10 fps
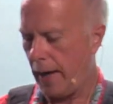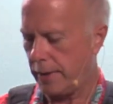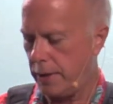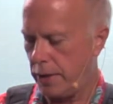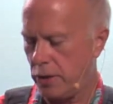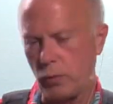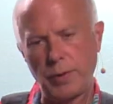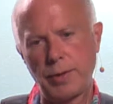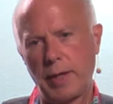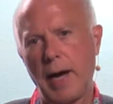attention
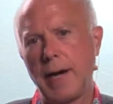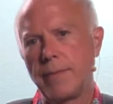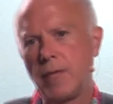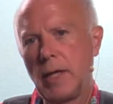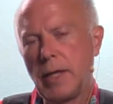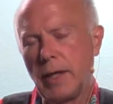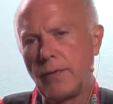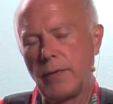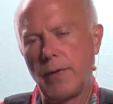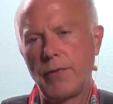with the cotton, if
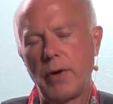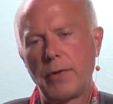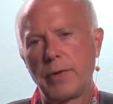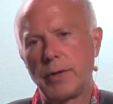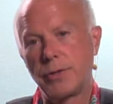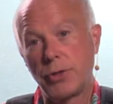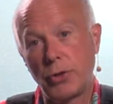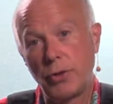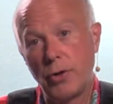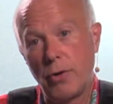you've ever heard of a
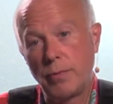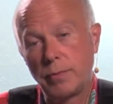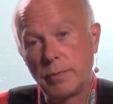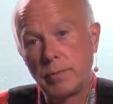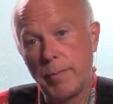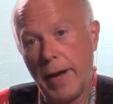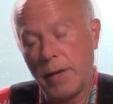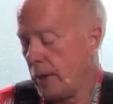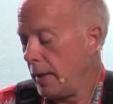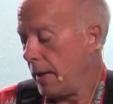Zacuto
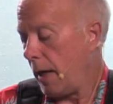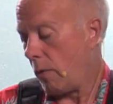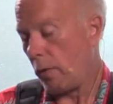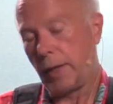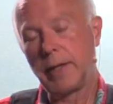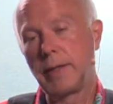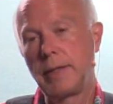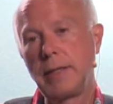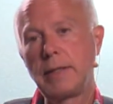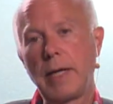mount, I won't get into the
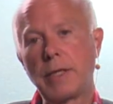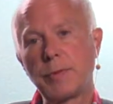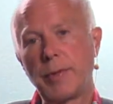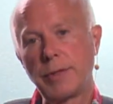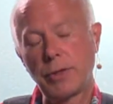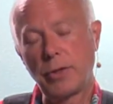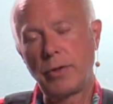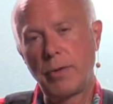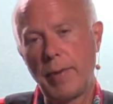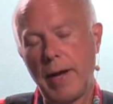details, but a
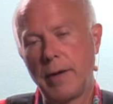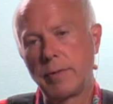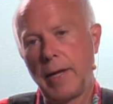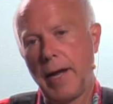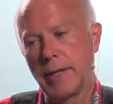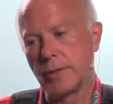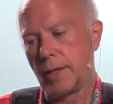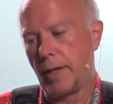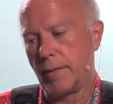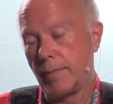Zacuto mount
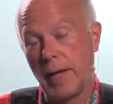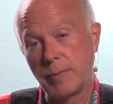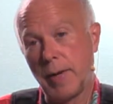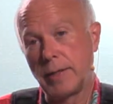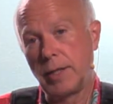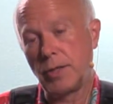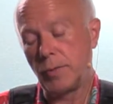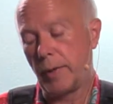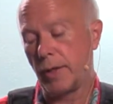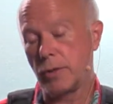has my
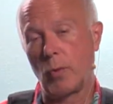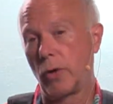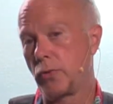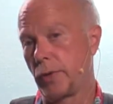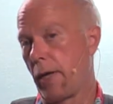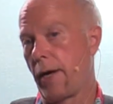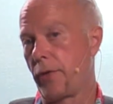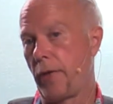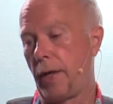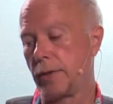attention because it works with a lot of
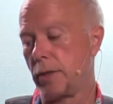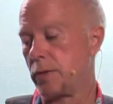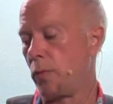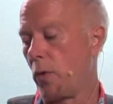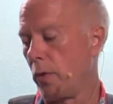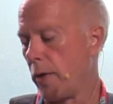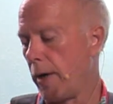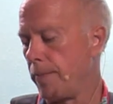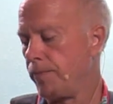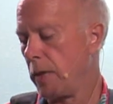things. It's
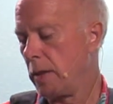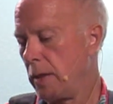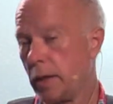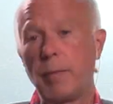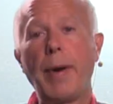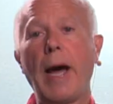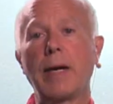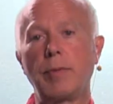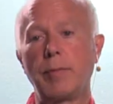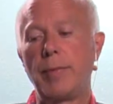more
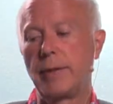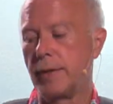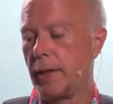compatible, but